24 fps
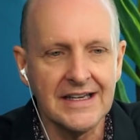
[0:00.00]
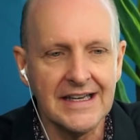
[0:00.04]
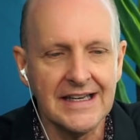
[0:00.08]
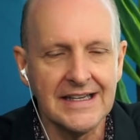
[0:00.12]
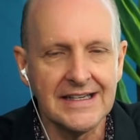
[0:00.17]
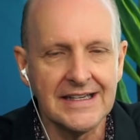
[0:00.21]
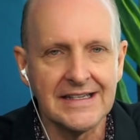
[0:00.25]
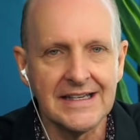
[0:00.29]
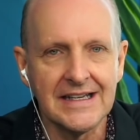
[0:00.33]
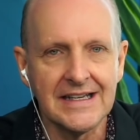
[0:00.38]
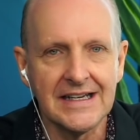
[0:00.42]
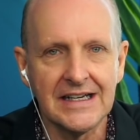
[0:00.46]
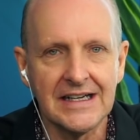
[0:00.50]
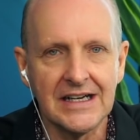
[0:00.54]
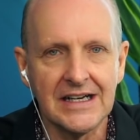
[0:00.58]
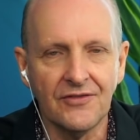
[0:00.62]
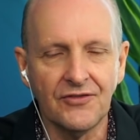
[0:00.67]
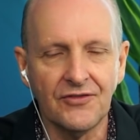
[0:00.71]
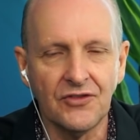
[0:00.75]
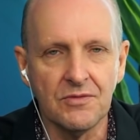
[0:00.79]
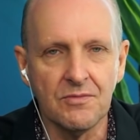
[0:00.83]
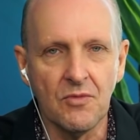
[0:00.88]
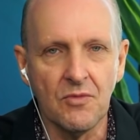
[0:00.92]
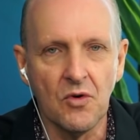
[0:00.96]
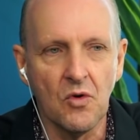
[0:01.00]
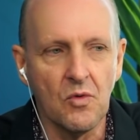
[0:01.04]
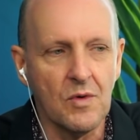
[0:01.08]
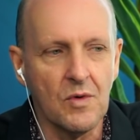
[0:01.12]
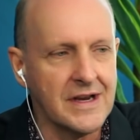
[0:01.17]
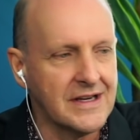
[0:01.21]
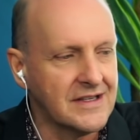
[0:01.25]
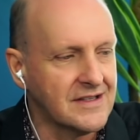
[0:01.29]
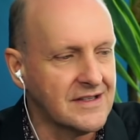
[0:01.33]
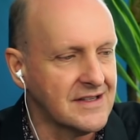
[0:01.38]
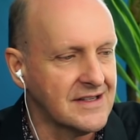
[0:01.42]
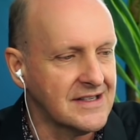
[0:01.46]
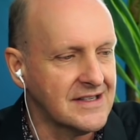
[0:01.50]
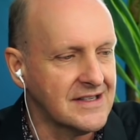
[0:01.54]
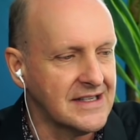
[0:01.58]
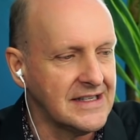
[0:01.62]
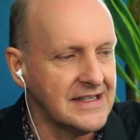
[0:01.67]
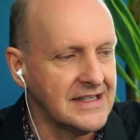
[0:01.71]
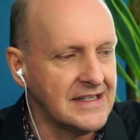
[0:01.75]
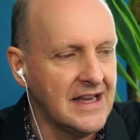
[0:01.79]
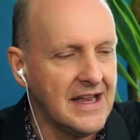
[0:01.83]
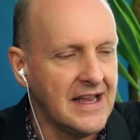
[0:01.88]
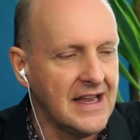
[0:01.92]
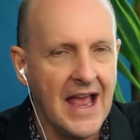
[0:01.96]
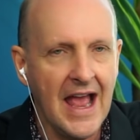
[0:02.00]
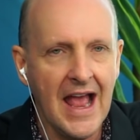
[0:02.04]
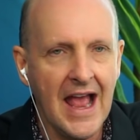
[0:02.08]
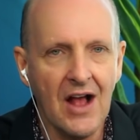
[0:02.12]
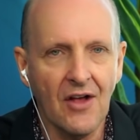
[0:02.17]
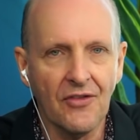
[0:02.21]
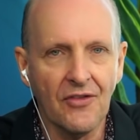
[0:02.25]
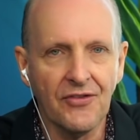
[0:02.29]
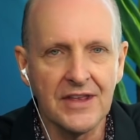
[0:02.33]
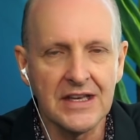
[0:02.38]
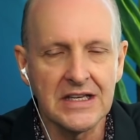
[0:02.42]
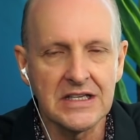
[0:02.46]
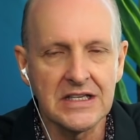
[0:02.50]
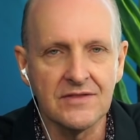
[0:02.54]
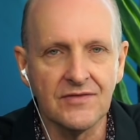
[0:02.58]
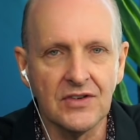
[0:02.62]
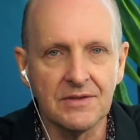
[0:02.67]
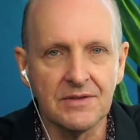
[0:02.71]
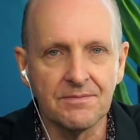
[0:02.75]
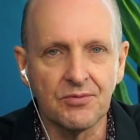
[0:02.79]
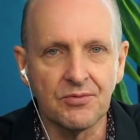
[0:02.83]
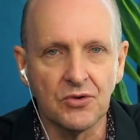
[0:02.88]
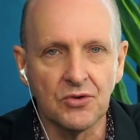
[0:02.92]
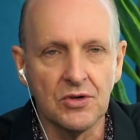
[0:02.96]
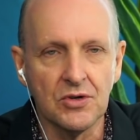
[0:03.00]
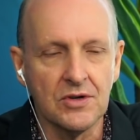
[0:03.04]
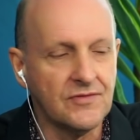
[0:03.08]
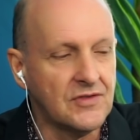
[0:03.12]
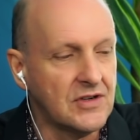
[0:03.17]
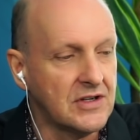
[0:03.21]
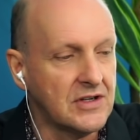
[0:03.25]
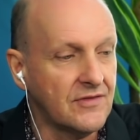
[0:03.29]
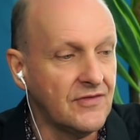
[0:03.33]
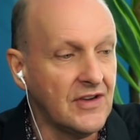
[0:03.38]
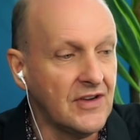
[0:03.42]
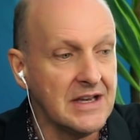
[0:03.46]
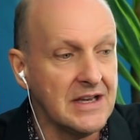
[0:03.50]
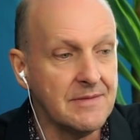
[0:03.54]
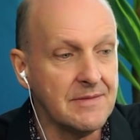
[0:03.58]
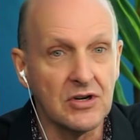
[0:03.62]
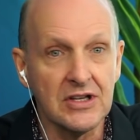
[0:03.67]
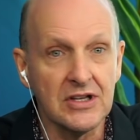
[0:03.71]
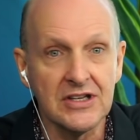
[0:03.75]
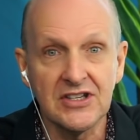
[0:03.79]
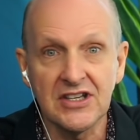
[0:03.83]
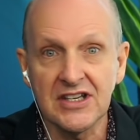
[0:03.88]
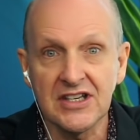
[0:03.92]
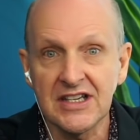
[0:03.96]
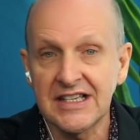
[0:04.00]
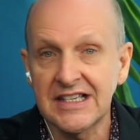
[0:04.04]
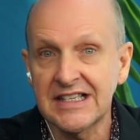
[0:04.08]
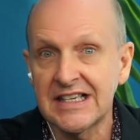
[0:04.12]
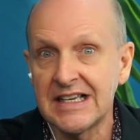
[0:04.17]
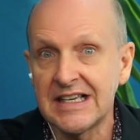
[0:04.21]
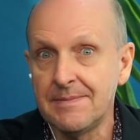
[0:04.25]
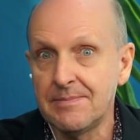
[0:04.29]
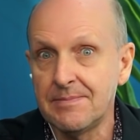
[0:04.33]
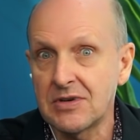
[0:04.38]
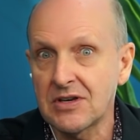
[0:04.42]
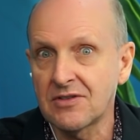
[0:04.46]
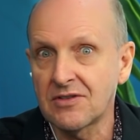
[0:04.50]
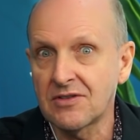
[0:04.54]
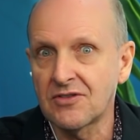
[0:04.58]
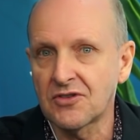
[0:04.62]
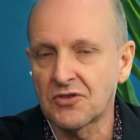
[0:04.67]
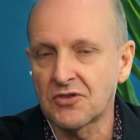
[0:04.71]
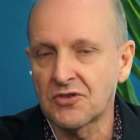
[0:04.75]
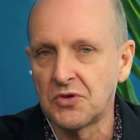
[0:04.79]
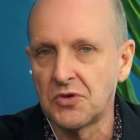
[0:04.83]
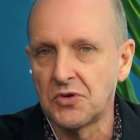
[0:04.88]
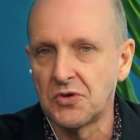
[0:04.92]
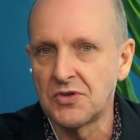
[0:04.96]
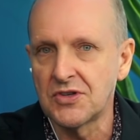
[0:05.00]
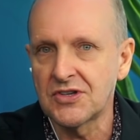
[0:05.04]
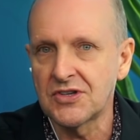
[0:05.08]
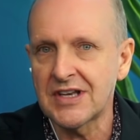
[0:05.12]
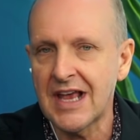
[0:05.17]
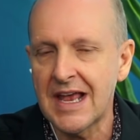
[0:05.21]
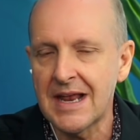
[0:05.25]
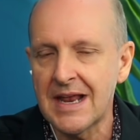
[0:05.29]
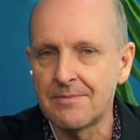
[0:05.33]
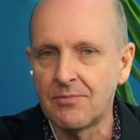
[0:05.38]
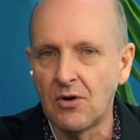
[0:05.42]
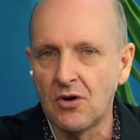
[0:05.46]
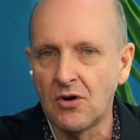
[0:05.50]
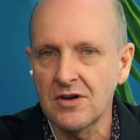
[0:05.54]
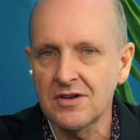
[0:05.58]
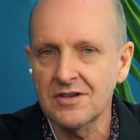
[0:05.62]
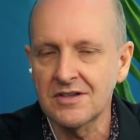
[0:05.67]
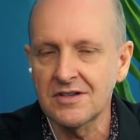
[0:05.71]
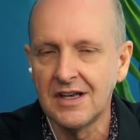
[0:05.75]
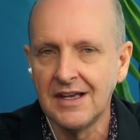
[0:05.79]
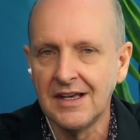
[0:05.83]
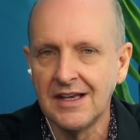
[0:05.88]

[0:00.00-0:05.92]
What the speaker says: in a few more weeks and see how things have improved and if anybody's seeped through the Sandbox